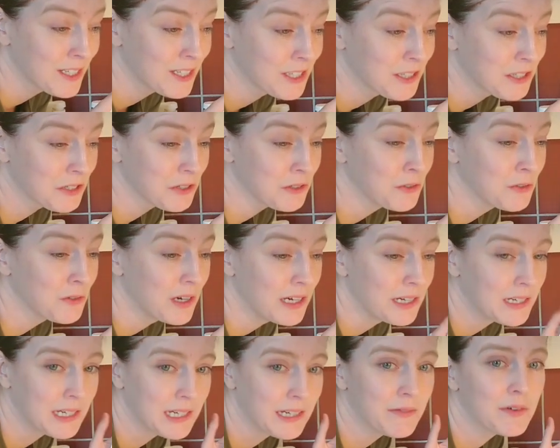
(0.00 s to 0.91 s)
so I
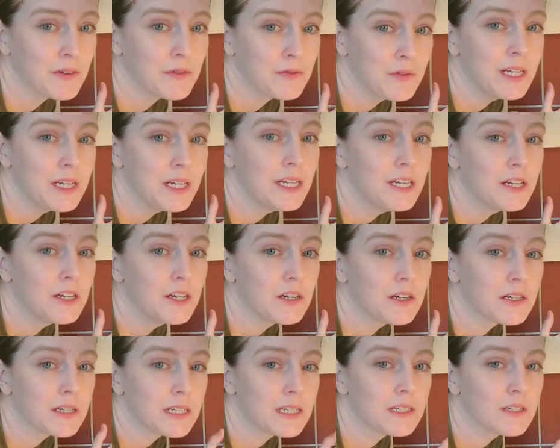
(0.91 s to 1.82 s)
never really
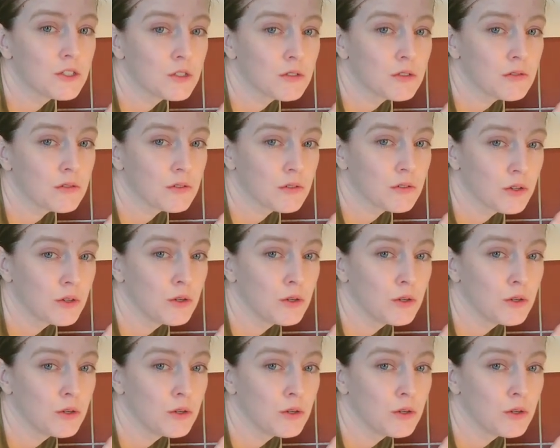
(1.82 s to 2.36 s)
got into the